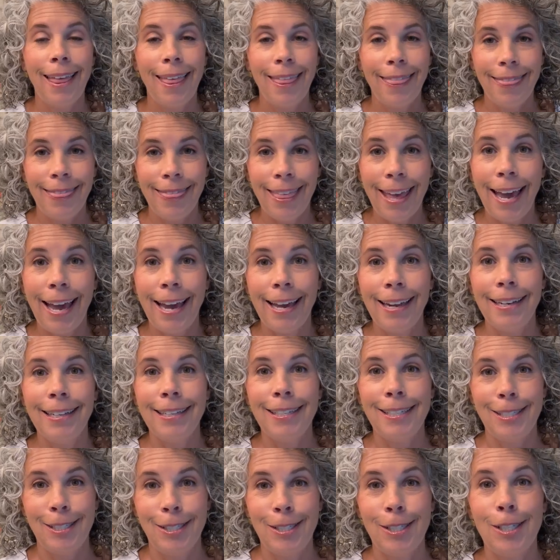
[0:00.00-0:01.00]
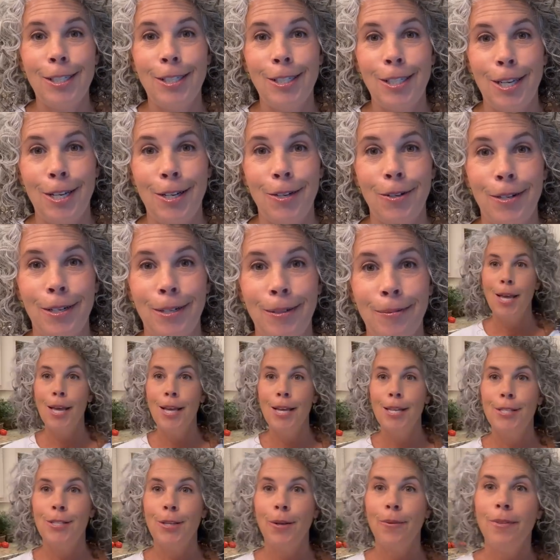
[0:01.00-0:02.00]
that is the secret.
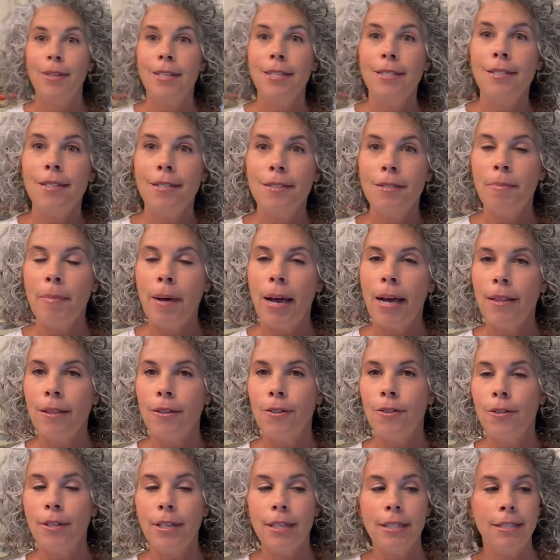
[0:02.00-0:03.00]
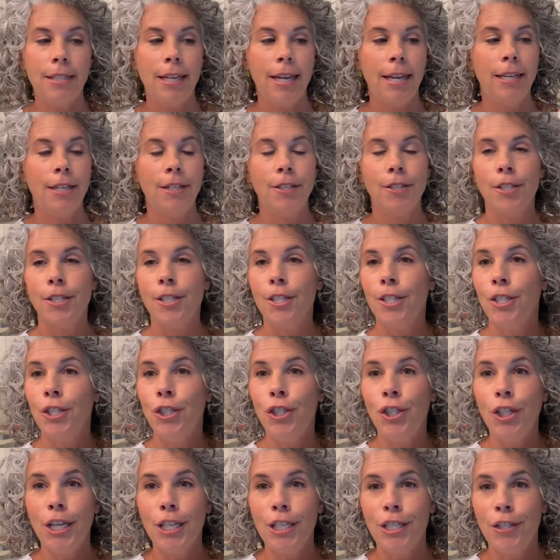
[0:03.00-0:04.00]
So this is my little container
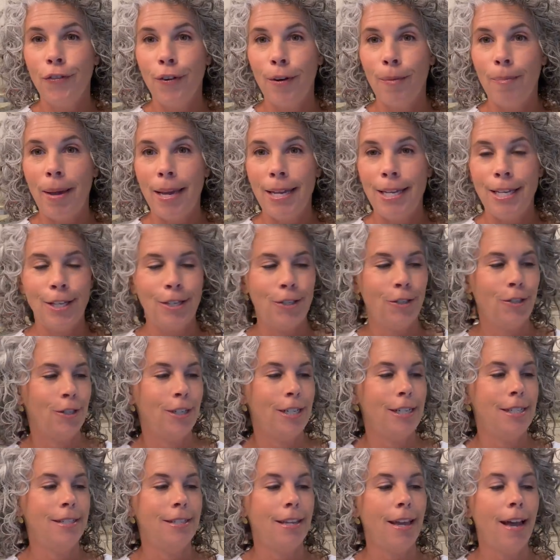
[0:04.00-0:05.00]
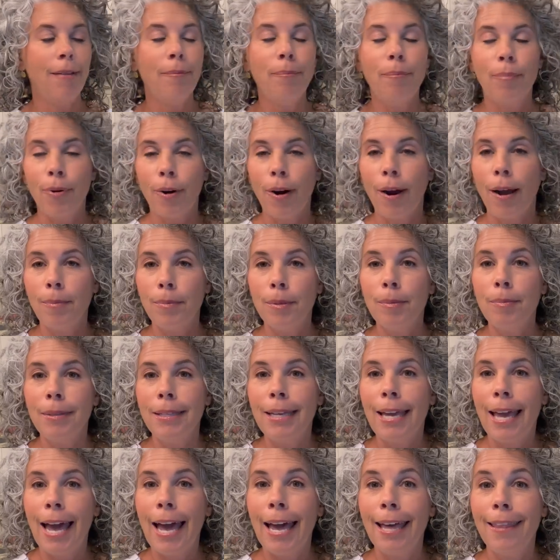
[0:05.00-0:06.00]
just for bacon grease. I've
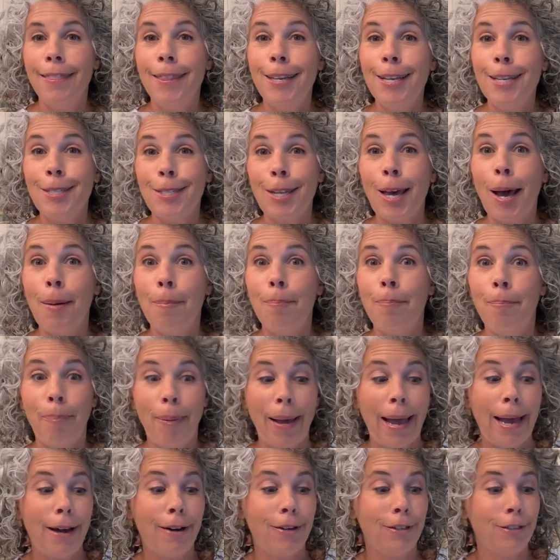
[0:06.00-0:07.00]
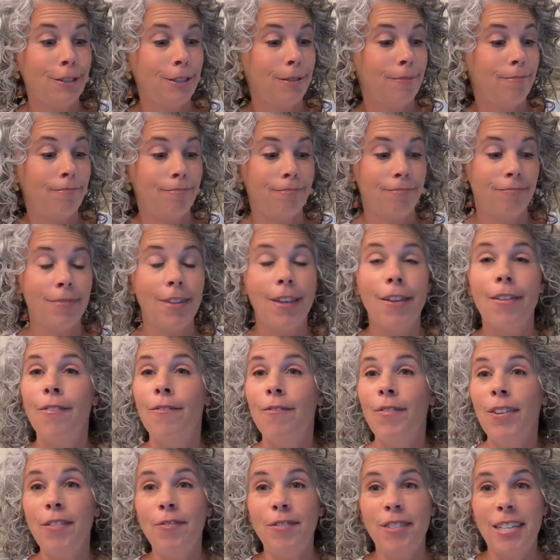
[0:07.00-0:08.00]
probably had this about
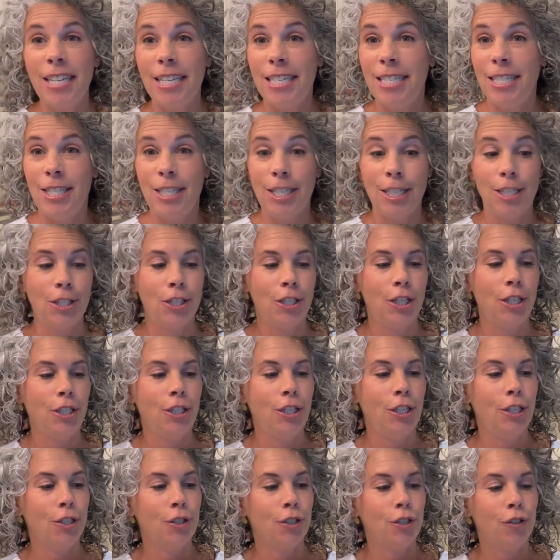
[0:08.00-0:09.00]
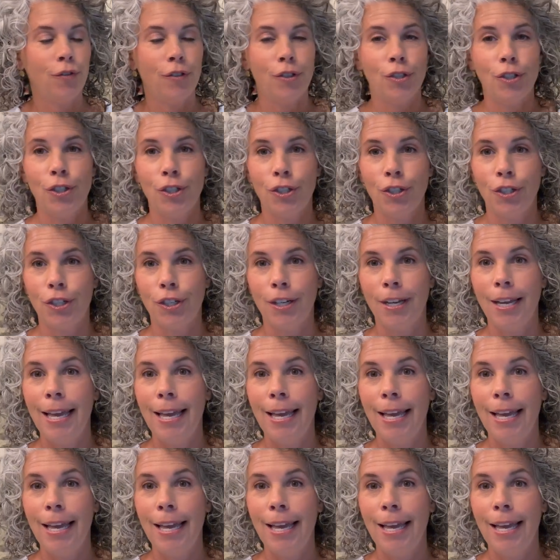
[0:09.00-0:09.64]
15, 16 years for sure,